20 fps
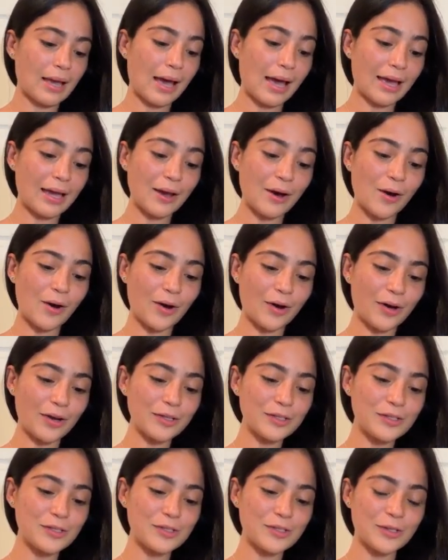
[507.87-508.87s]
I
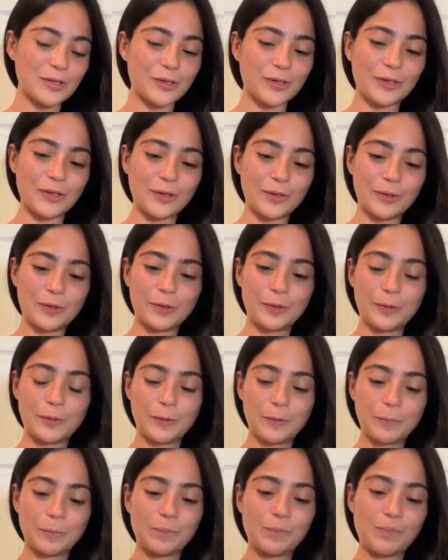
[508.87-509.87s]

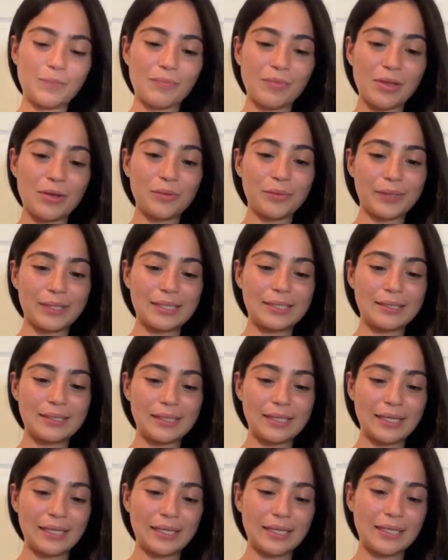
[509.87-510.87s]
also
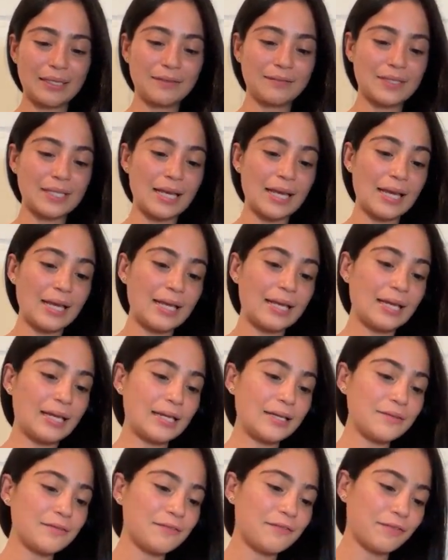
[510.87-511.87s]
received
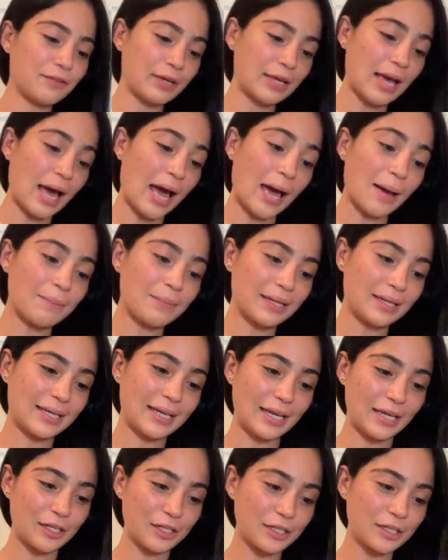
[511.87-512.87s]
lint-free
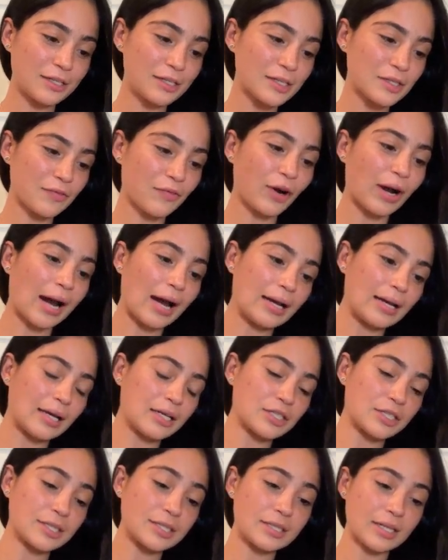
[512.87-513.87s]
applicators for
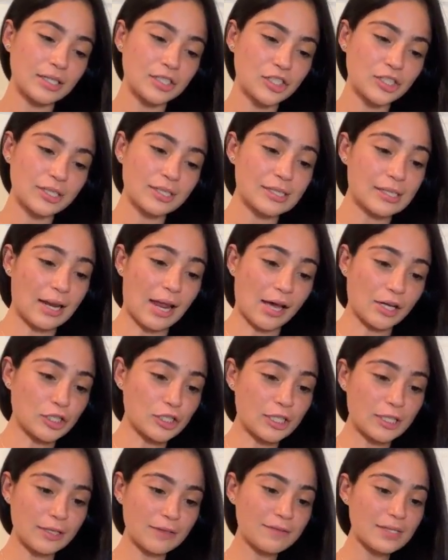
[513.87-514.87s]
eyelash extensions,
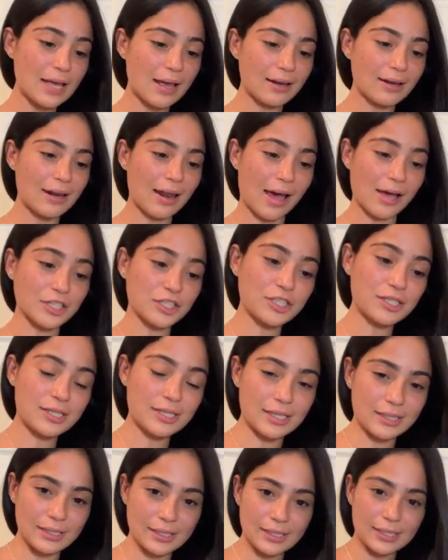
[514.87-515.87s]
lash lift, and lash
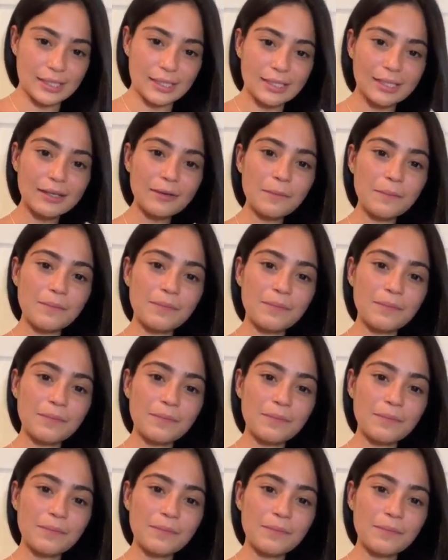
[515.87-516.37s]
tinting.